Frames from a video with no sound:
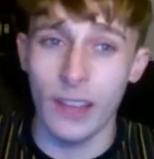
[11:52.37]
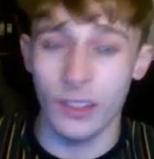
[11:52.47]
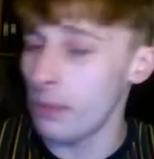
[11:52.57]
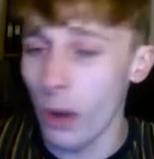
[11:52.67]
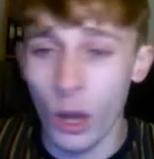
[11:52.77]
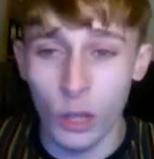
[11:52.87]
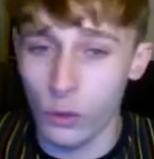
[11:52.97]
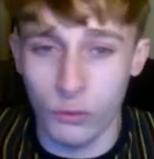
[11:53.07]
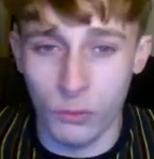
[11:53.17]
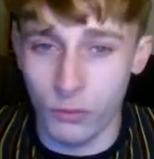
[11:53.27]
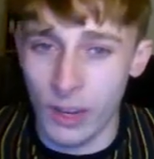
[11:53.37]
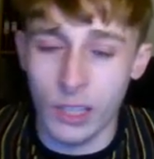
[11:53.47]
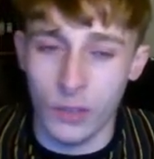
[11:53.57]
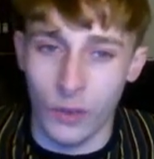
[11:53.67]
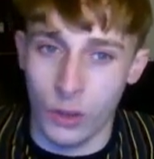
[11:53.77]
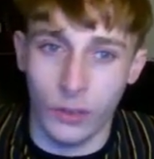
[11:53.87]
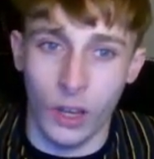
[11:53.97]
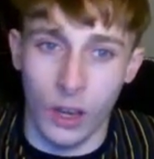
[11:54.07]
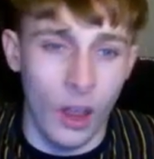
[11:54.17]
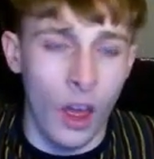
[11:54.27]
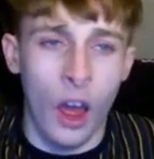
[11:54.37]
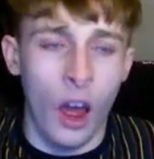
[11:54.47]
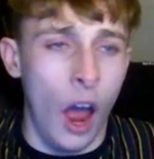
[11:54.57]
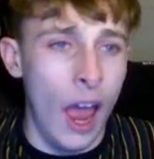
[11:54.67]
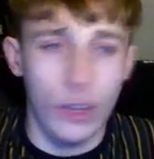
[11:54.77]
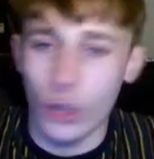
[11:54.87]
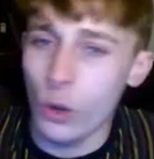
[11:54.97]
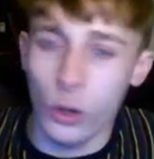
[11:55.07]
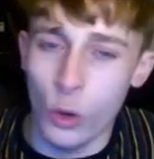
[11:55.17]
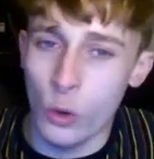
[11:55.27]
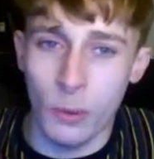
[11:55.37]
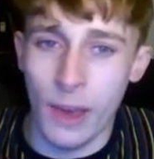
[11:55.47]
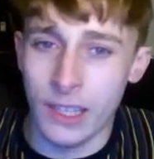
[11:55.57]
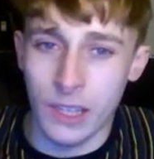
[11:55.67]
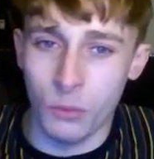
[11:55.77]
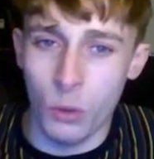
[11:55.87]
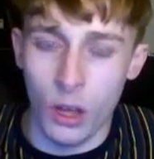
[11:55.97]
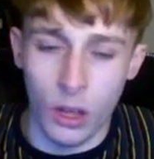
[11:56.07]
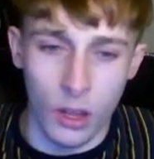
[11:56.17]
Like the past few reaction videos I've done, I had no clue who the players even were.